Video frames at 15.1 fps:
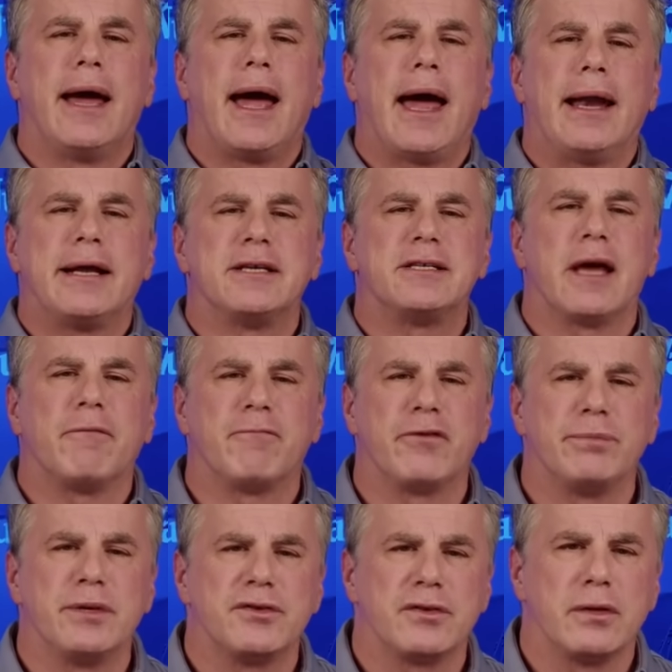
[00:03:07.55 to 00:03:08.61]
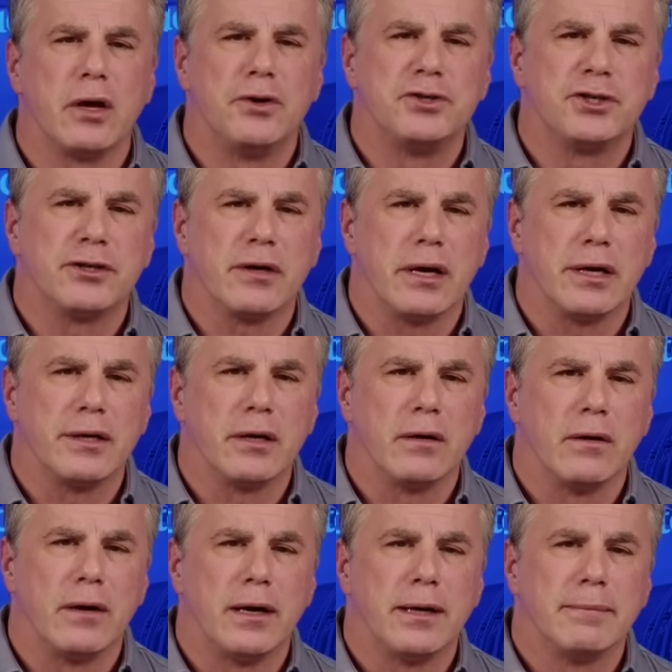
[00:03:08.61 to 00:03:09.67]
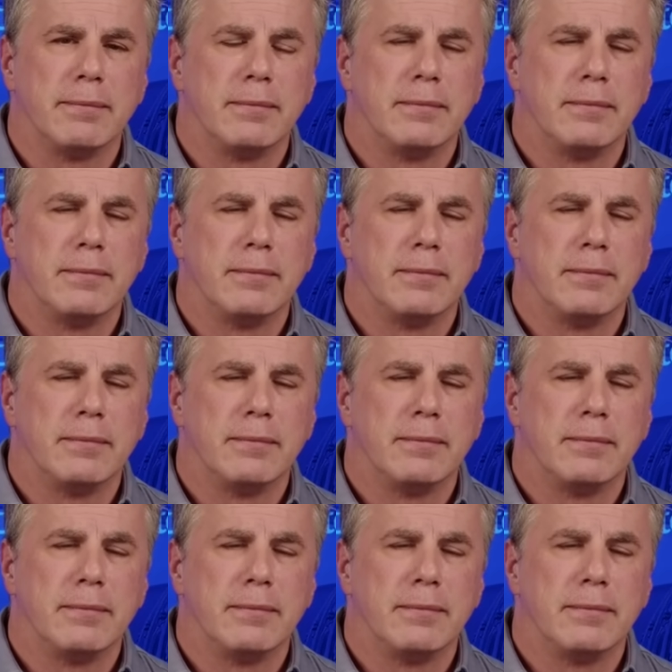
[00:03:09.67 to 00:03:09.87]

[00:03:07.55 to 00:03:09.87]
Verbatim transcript: and exempt from disclosure under law.